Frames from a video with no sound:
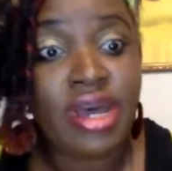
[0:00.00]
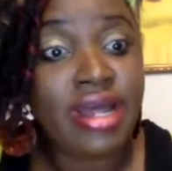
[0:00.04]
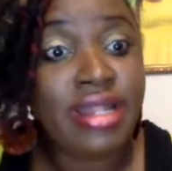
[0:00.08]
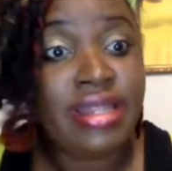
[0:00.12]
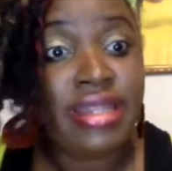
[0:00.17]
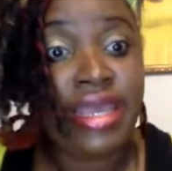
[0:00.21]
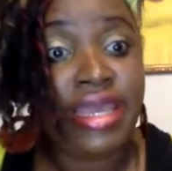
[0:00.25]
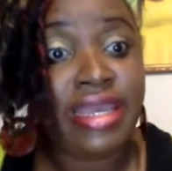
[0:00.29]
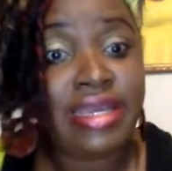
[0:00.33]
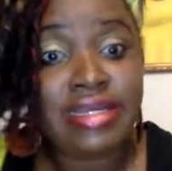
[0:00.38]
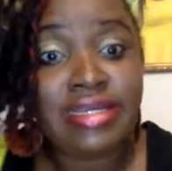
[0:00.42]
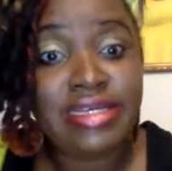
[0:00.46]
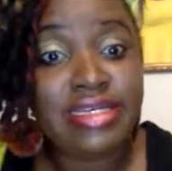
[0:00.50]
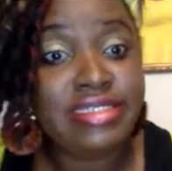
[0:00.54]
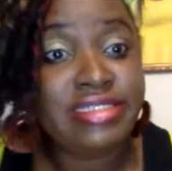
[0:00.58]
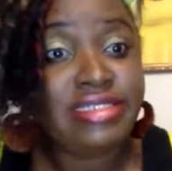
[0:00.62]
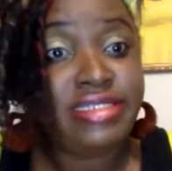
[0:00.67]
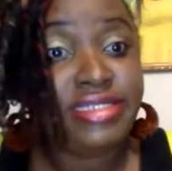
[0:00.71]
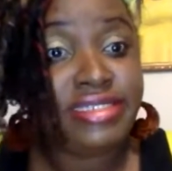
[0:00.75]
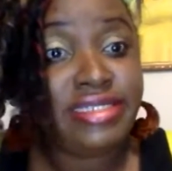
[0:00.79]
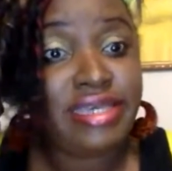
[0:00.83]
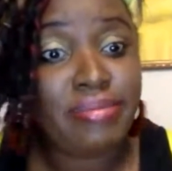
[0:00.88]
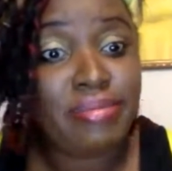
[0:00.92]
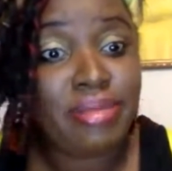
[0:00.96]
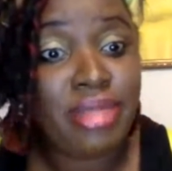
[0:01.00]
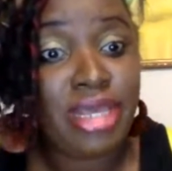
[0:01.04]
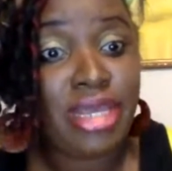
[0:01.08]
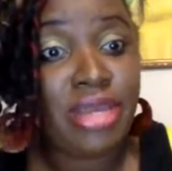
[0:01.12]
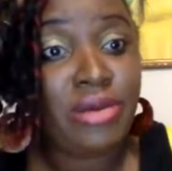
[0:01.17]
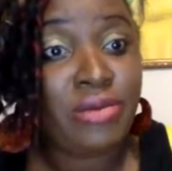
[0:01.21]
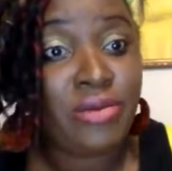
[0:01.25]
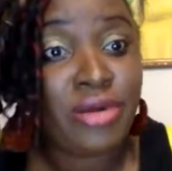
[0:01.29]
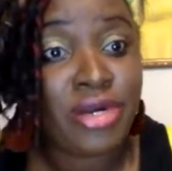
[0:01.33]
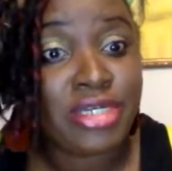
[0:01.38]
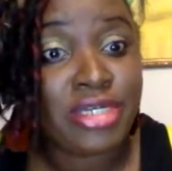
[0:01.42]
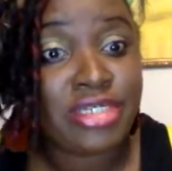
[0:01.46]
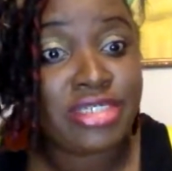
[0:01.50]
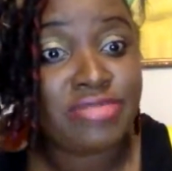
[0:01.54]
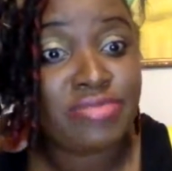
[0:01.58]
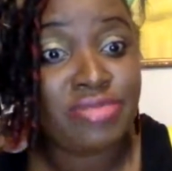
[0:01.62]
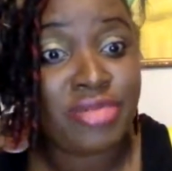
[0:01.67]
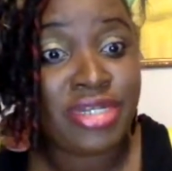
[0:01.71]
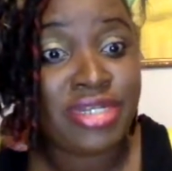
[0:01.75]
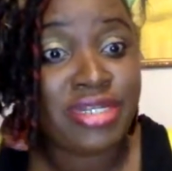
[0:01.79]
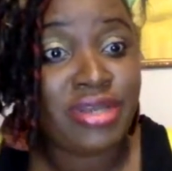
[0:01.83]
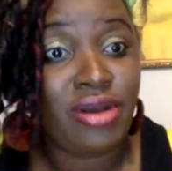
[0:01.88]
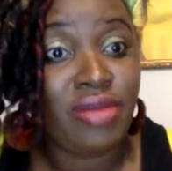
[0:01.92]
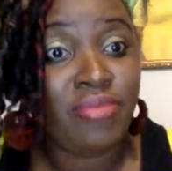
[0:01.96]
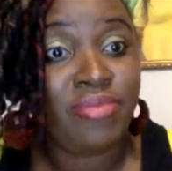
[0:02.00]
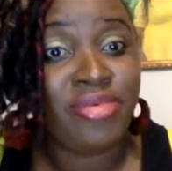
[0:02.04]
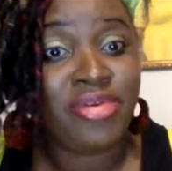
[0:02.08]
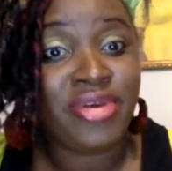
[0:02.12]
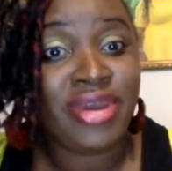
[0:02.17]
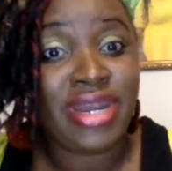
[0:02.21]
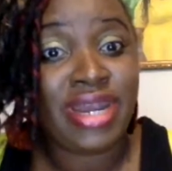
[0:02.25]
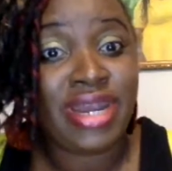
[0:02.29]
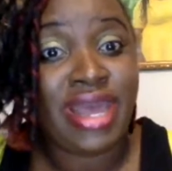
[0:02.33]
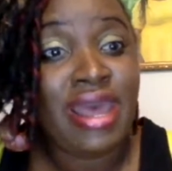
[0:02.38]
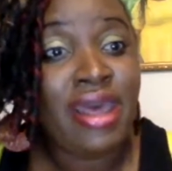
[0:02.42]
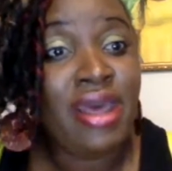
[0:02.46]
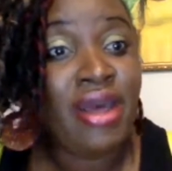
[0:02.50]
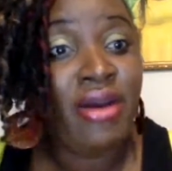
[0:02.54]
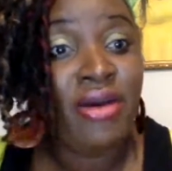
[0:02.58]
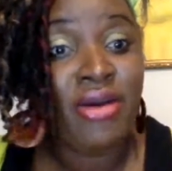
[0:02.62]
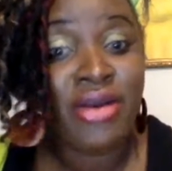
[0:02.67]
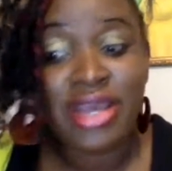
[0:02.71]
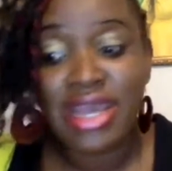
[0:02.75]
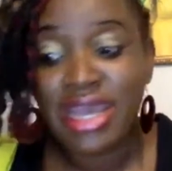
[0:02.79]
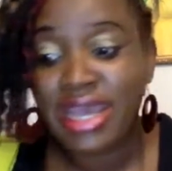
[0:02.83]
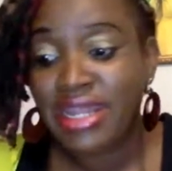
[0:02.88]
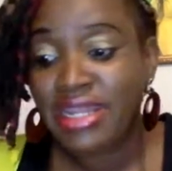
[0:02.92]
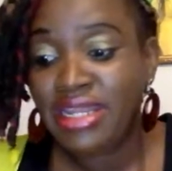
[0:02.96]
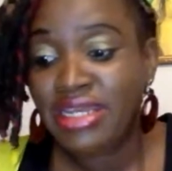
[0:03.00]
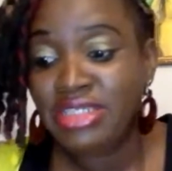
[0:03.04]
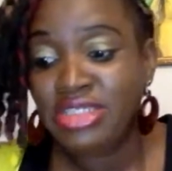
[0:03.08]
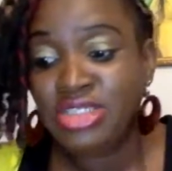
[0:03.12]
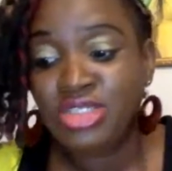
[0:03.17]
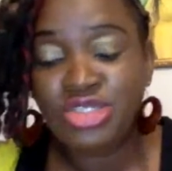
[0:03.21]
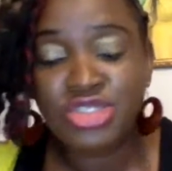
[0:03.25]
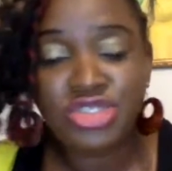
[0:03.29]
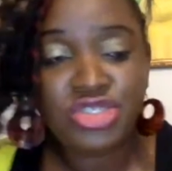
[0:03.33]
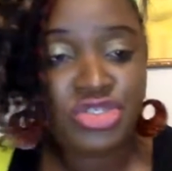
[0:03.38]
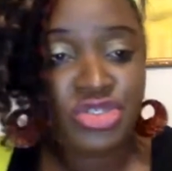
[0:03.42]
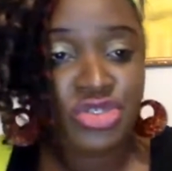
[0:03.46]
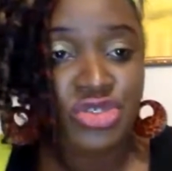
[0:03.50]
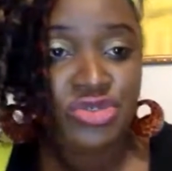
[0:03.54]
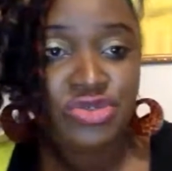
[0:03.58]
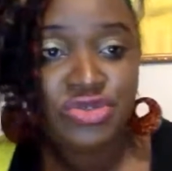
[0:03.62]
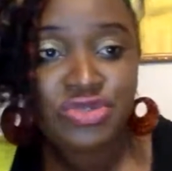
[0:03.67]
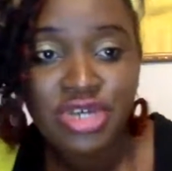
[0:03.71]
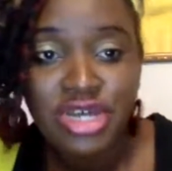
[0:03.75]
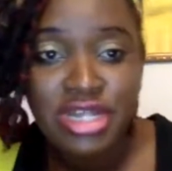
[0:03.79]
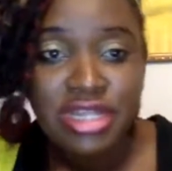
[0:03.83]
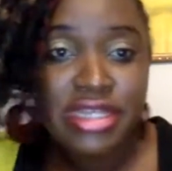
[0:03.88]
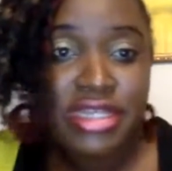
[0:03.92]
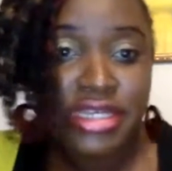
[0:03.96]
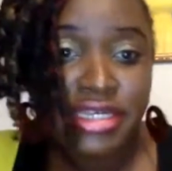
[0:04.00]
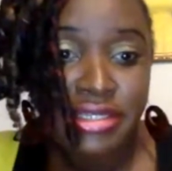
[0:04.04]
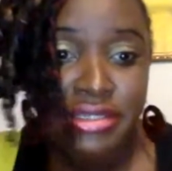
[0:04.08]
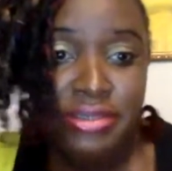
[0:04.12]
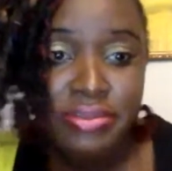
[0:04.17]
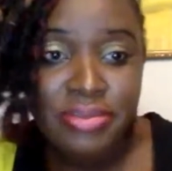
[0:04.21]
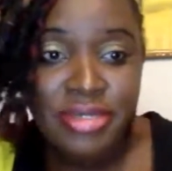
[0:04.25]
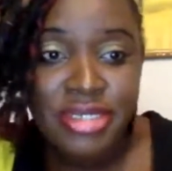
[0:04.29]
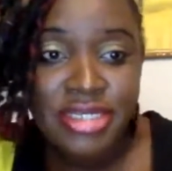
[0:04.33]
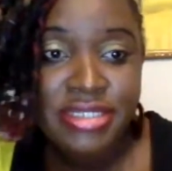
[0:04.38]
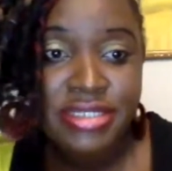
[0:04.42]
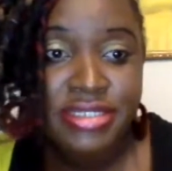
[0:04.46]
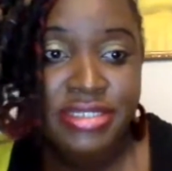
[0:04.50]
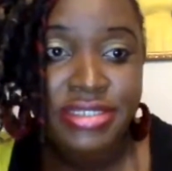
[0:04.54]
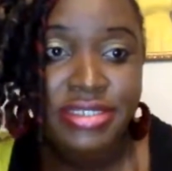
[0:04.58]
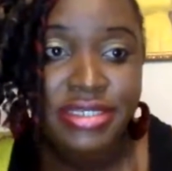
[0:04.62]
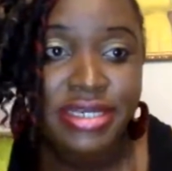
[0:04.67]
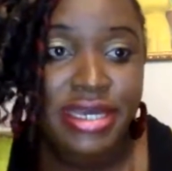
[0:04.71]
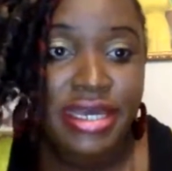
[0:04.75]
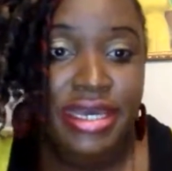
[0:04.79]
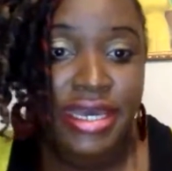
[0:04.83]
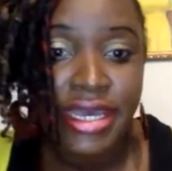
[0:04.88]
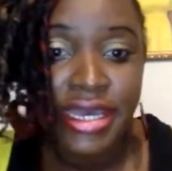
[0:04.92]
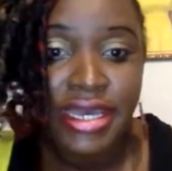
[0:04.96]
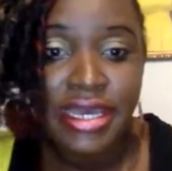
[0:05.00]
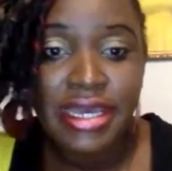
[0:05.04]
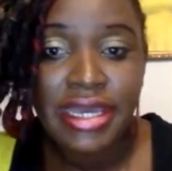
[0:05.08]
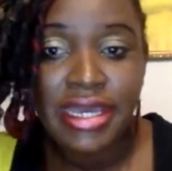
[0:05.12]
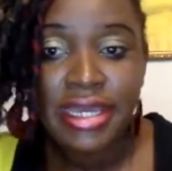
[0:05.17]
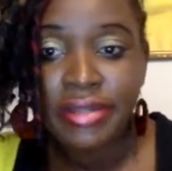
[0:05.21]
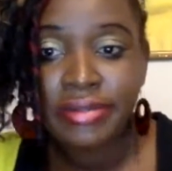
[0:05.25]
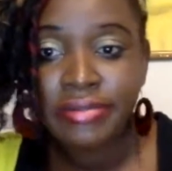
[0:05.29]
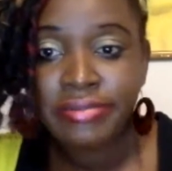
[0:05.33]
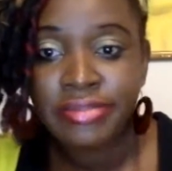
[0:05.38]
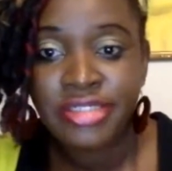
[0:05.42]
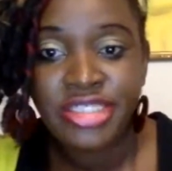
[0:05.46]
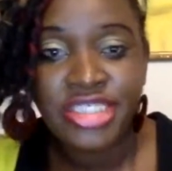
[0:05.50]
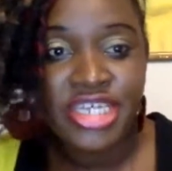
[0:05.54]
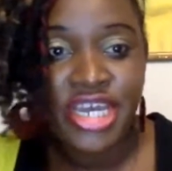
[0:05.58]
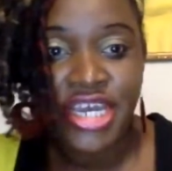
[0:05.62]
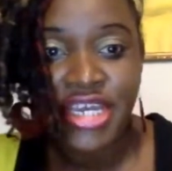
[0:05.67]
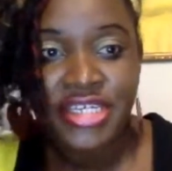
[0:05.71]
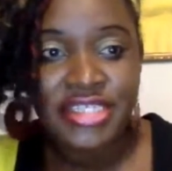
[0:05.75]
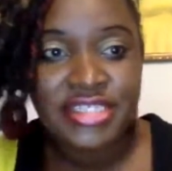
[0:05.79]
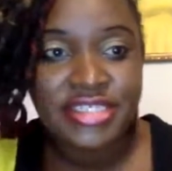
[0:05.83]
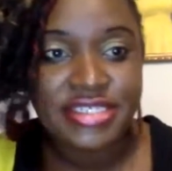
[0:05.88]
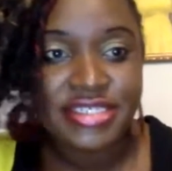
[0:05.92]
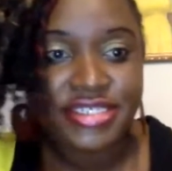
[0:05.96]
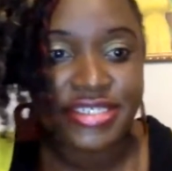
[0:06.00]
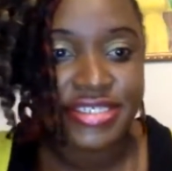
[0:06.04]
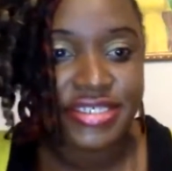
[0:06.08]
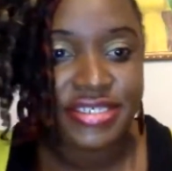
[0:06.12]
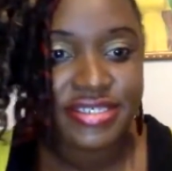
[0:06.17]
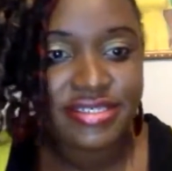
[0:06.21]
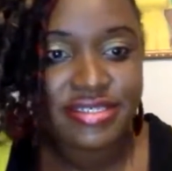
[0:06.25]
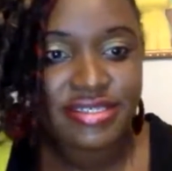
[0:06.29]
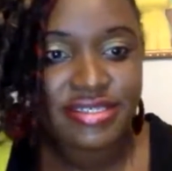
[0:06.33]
Like it's the same thing. It works, but upgrade. Okay, they just do a little bit and changes,